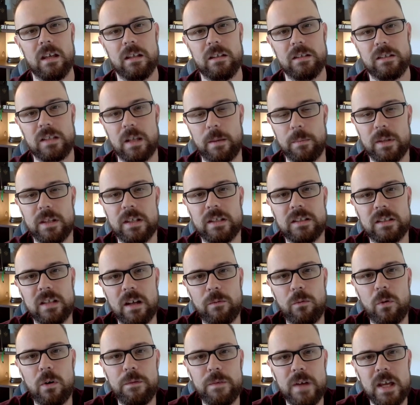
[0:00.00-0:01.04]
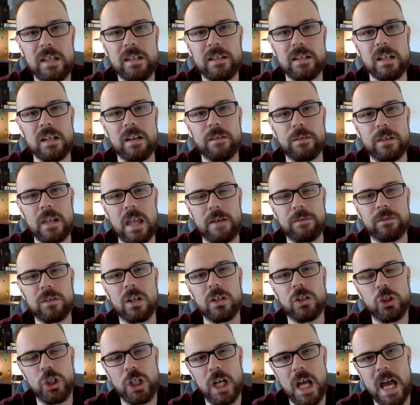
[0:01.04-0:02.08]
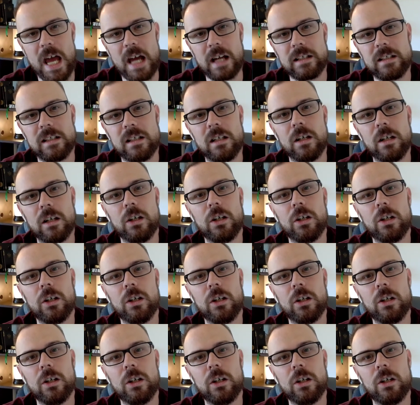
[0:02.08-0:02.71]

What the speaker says: some of the stuff we're facing, if left unchecked,